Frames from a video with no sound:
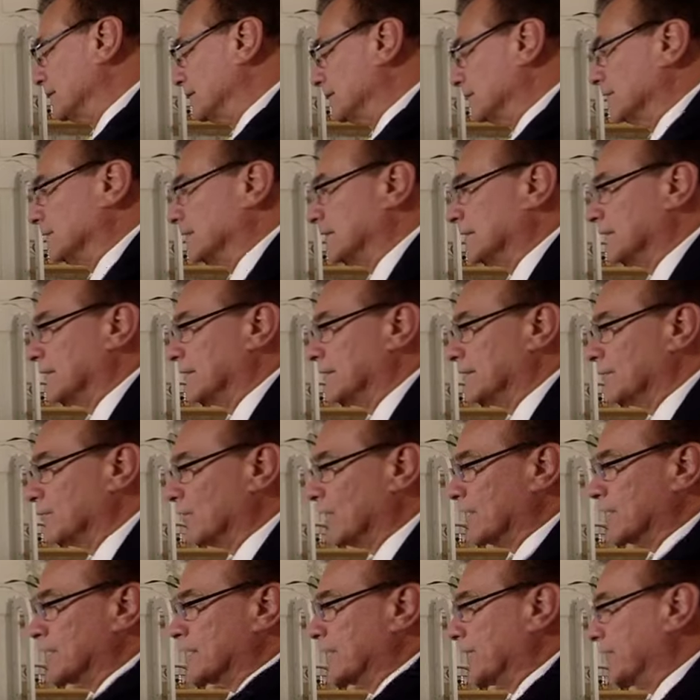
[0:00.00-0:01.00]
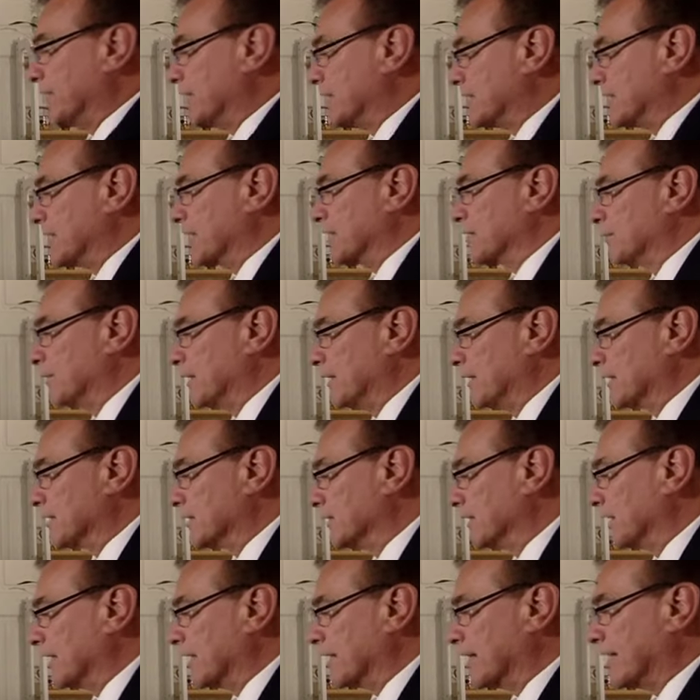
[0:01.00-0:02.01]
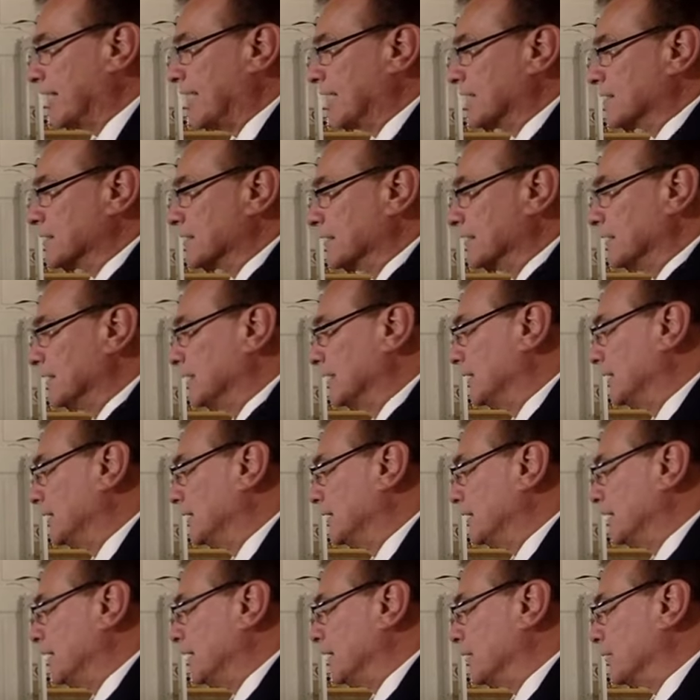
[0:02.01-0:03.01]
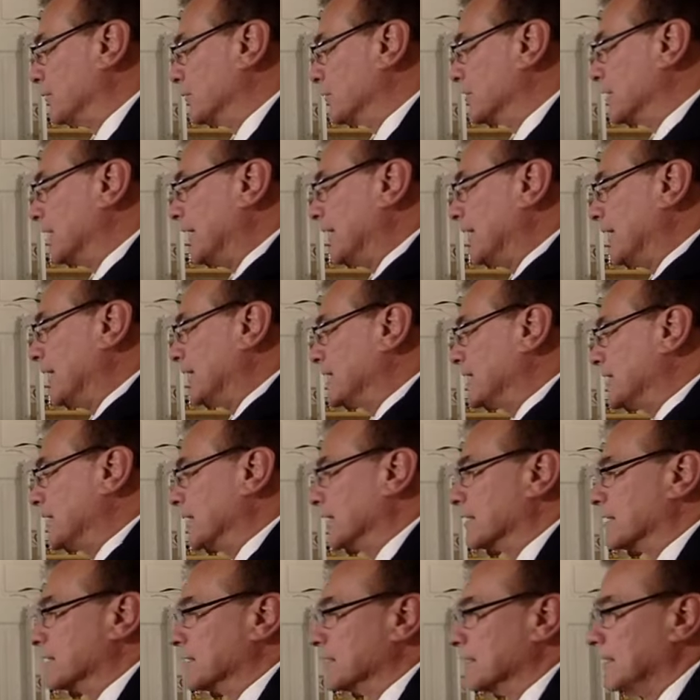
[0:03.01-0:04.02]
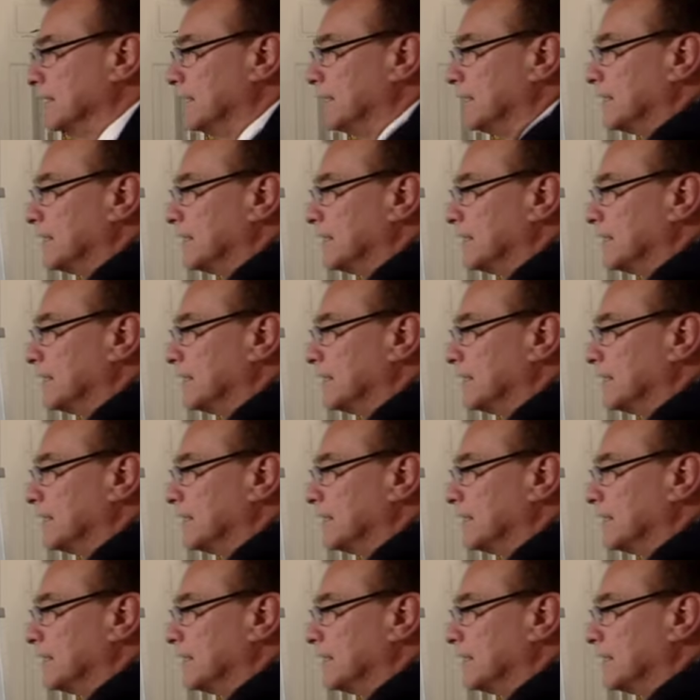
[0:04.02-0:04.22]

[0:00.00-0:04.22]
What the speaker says: right, 176 minus 90,000 equals 86.